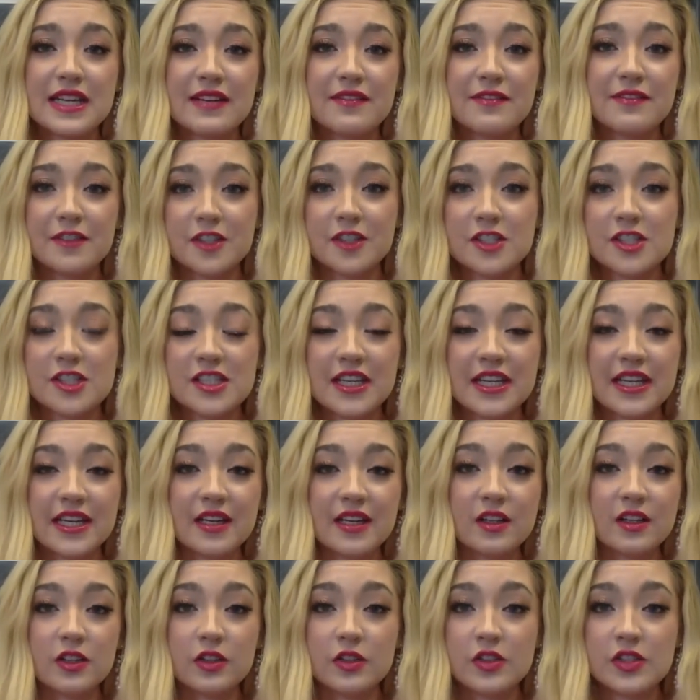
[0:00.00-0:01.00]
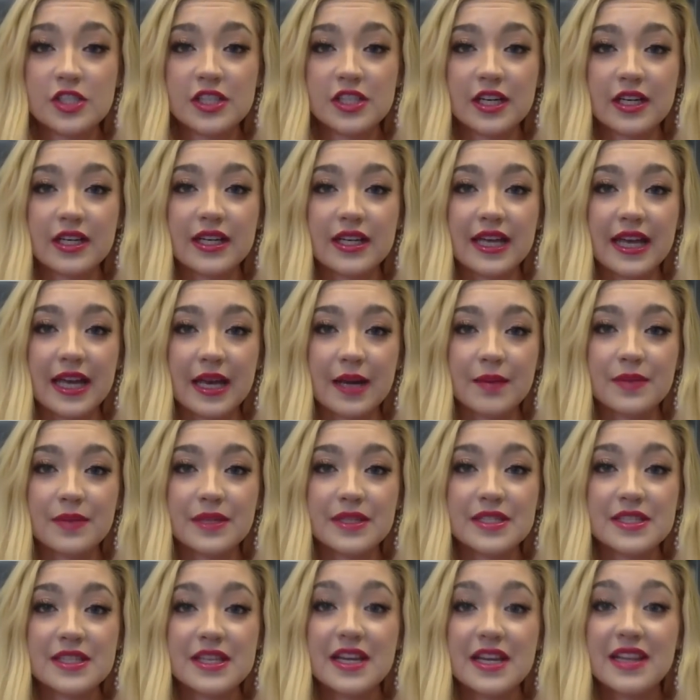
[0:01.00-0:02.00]
diversity and inclusion on
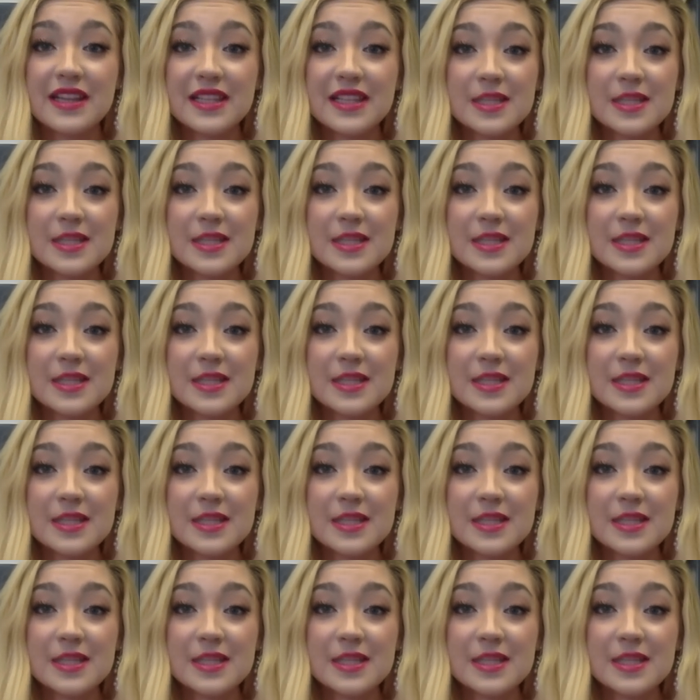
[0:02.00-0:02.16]
campus,